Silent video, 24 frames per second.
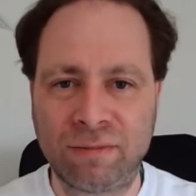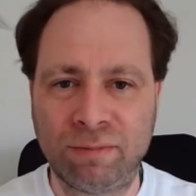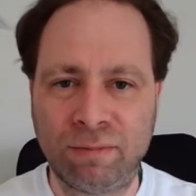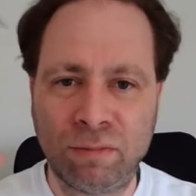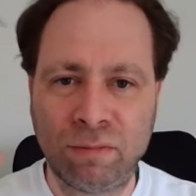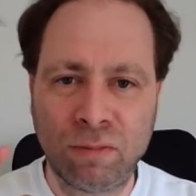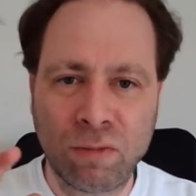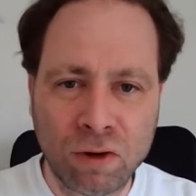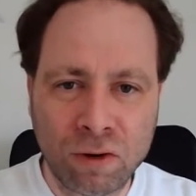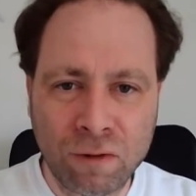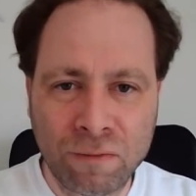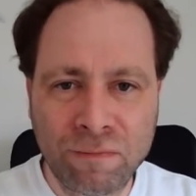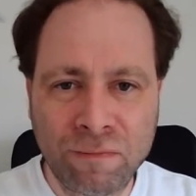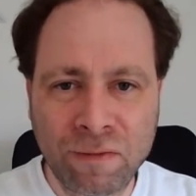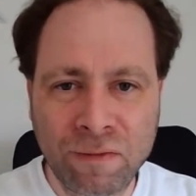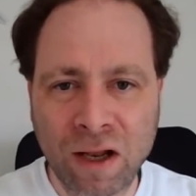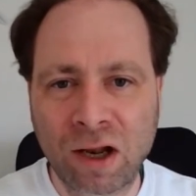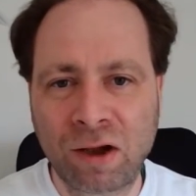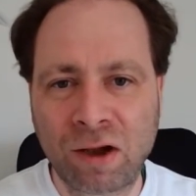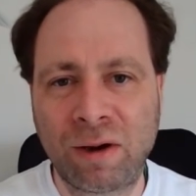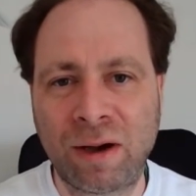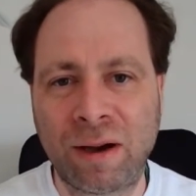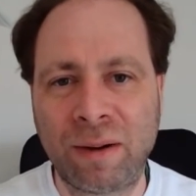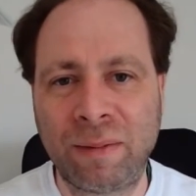more
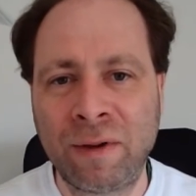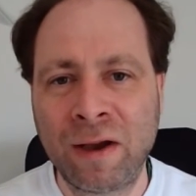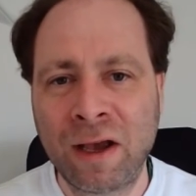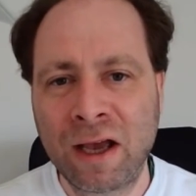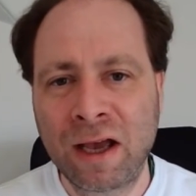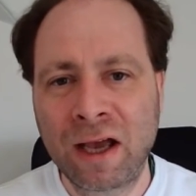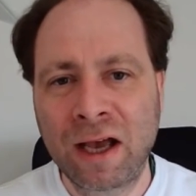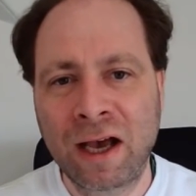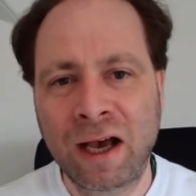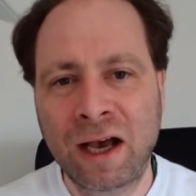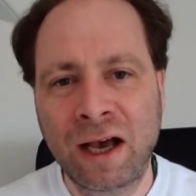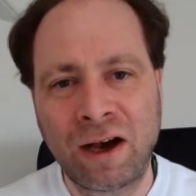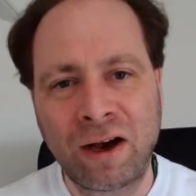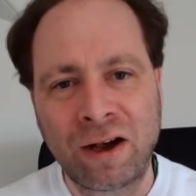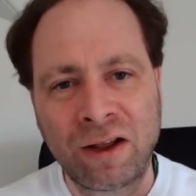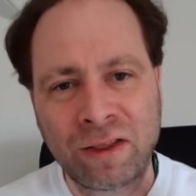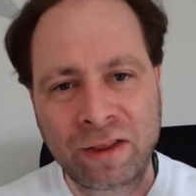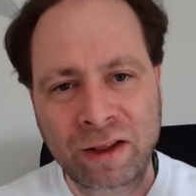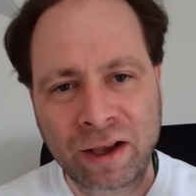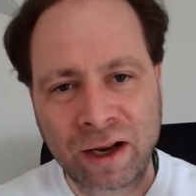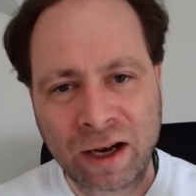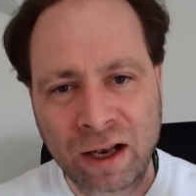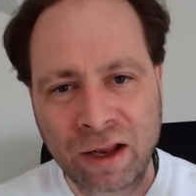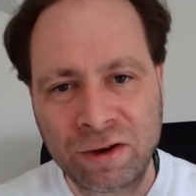follow-up on
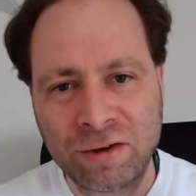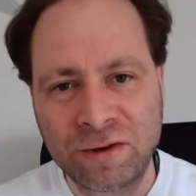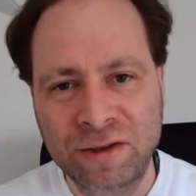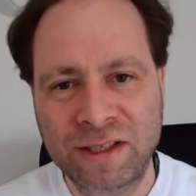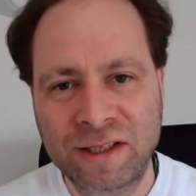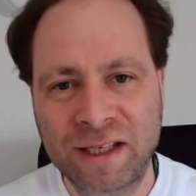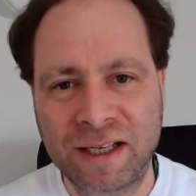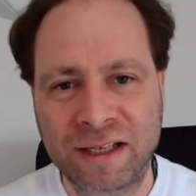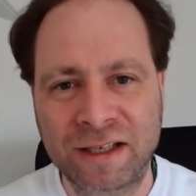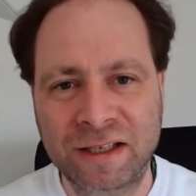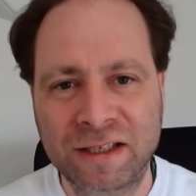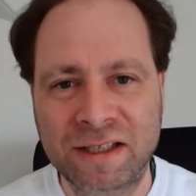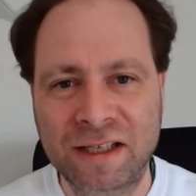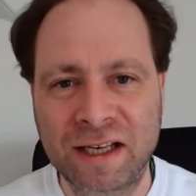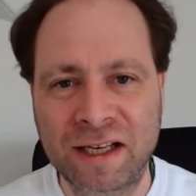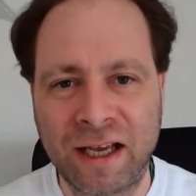the closings